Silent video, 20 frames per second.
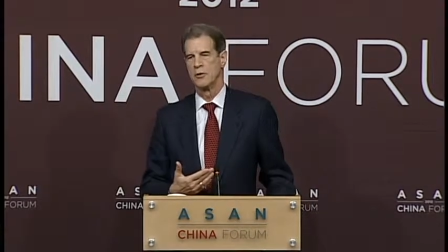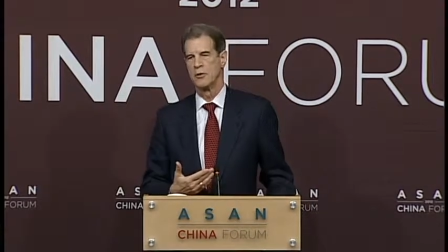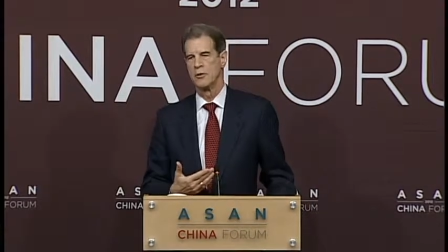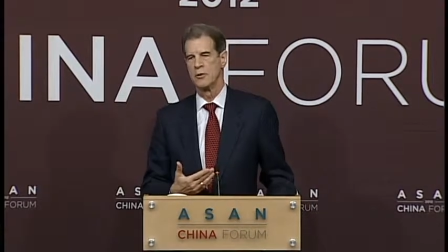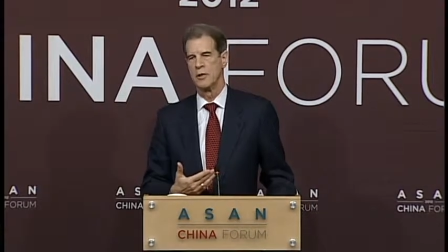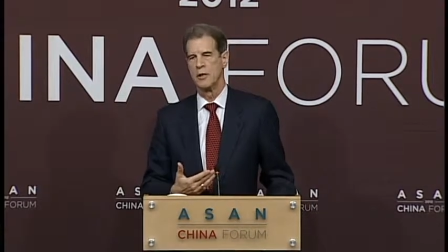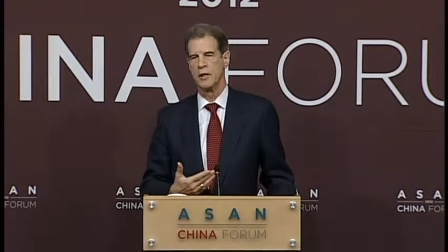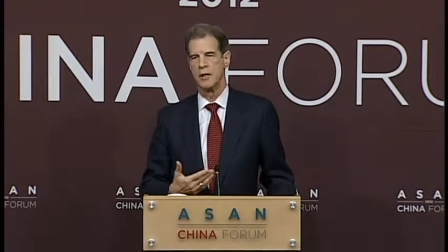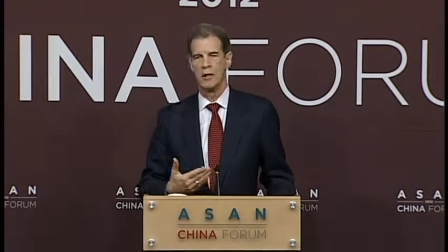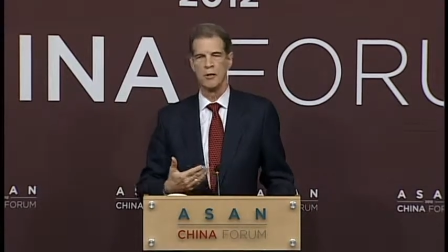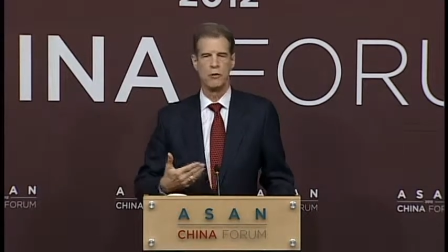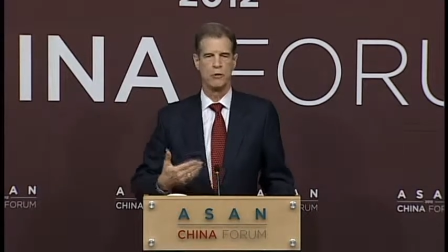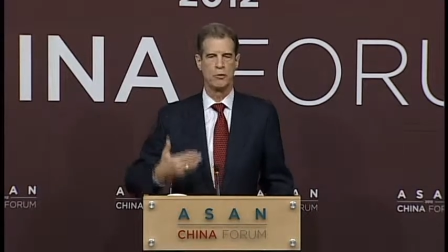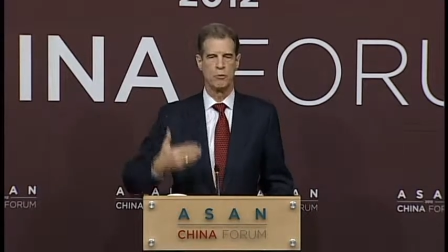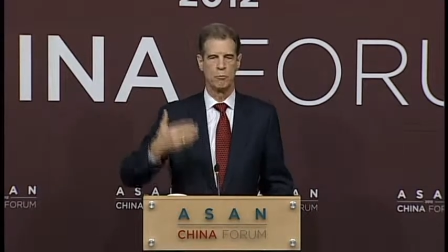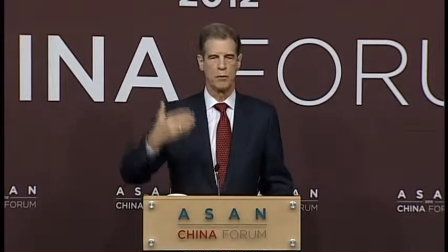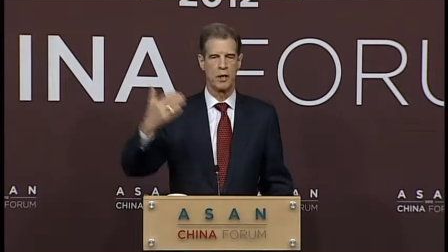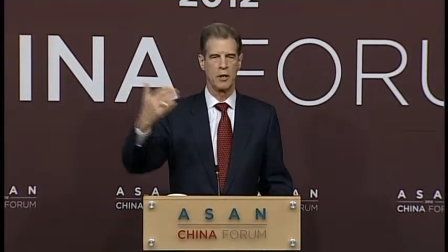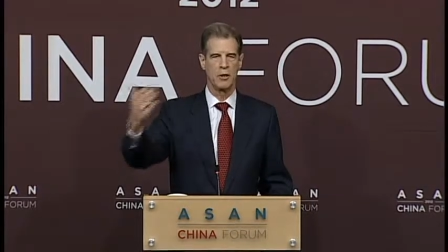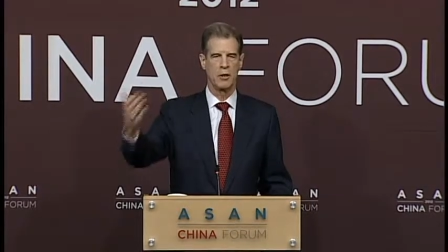She goes to
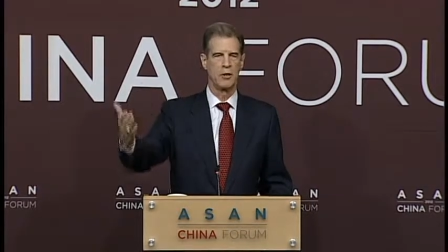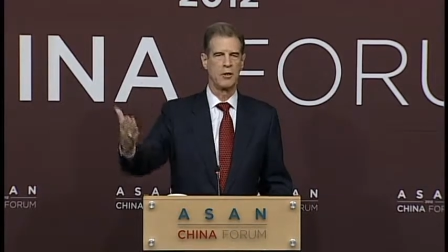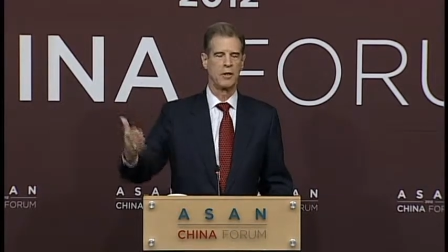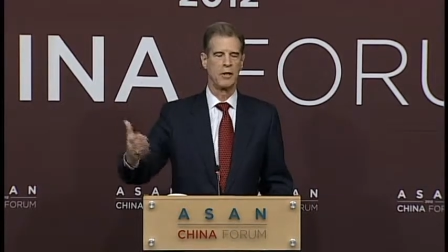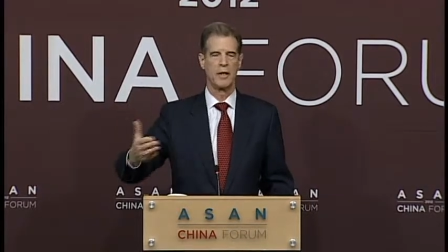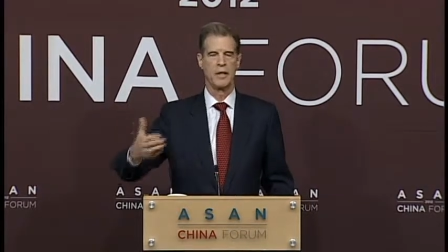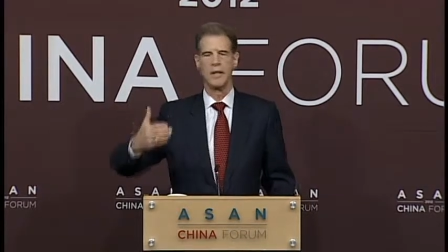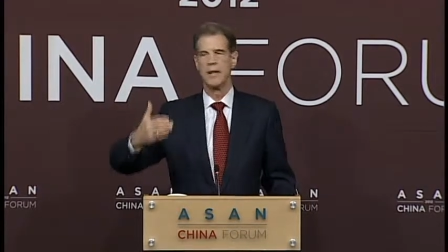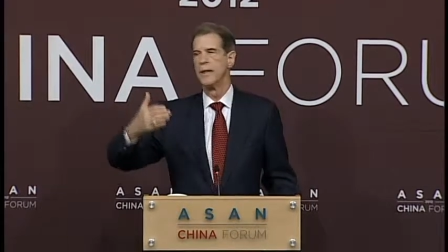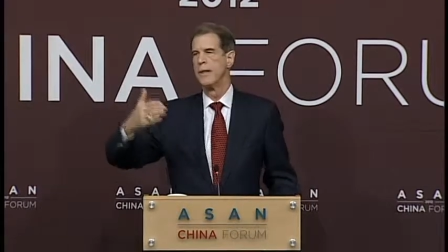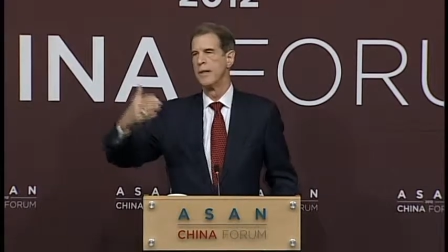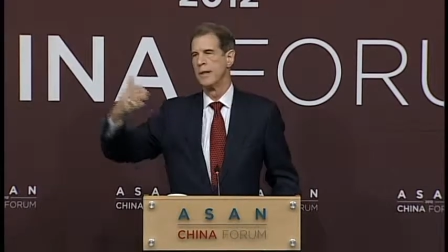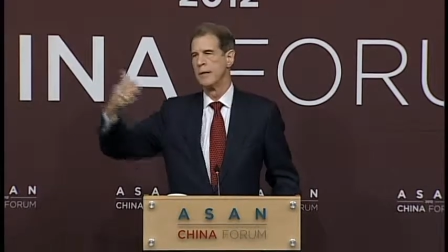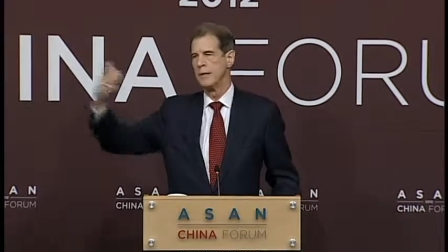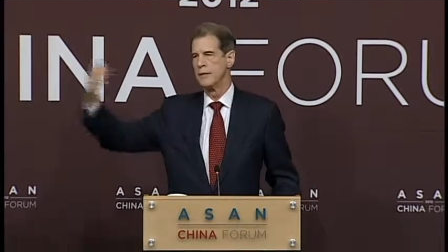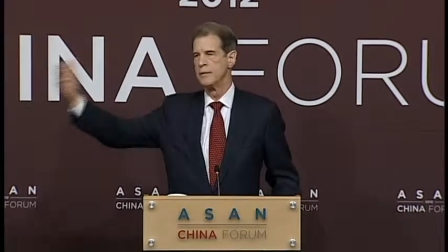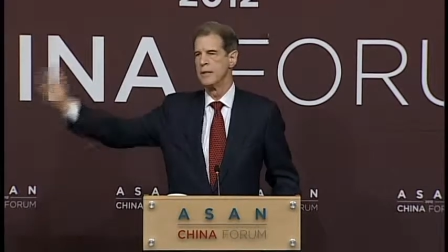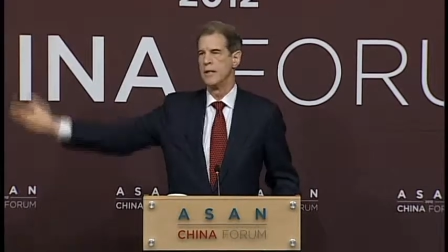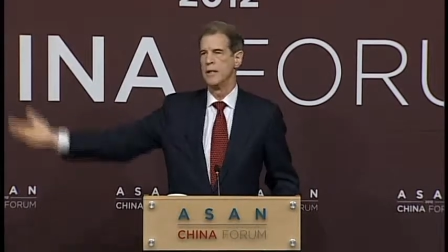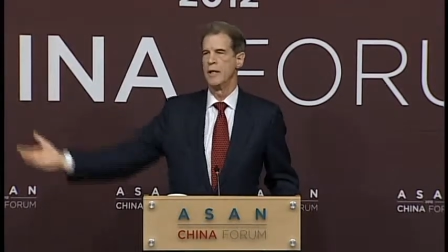Mongolia,
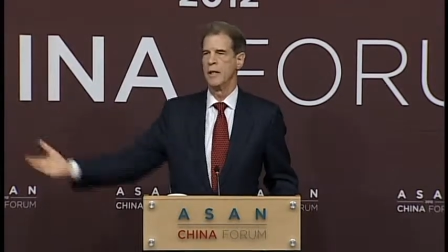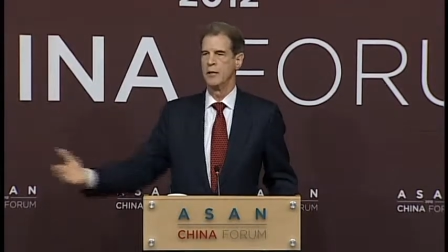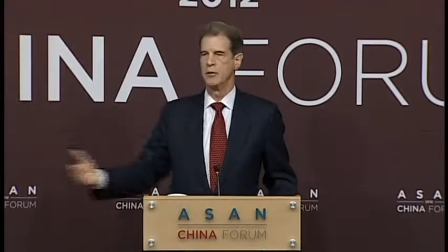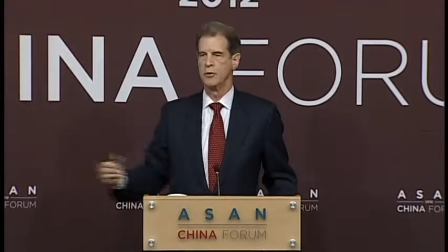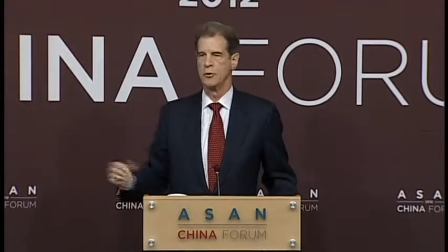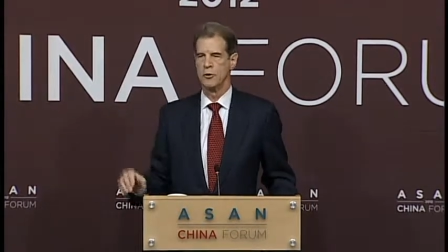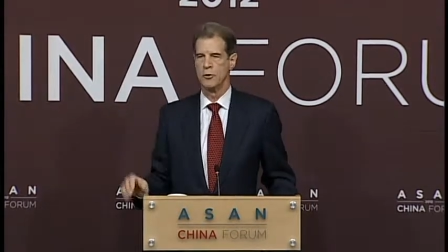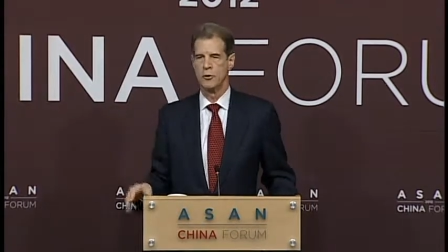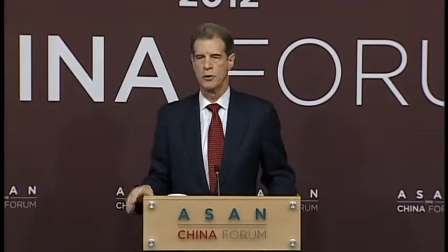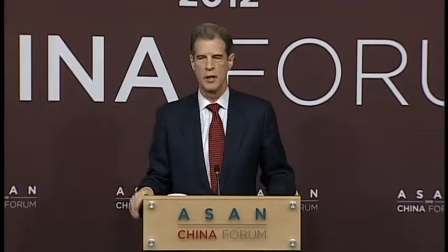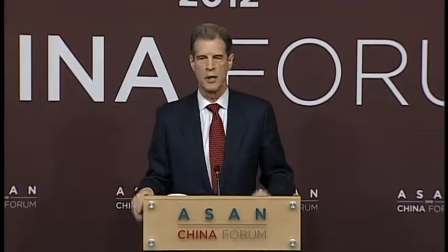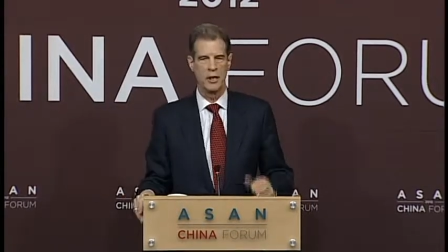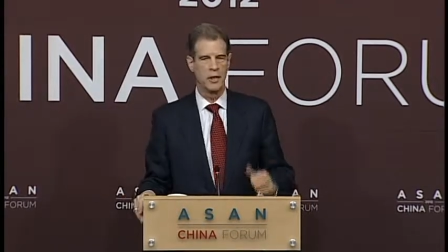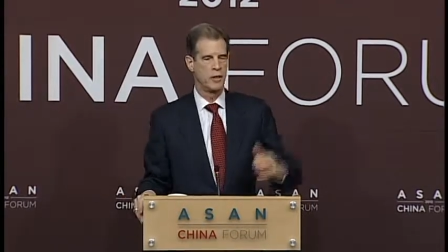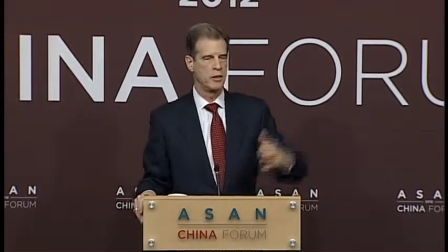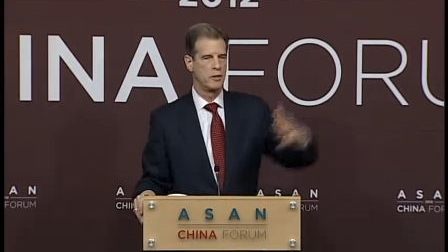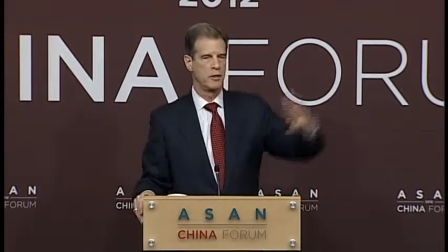denounces China.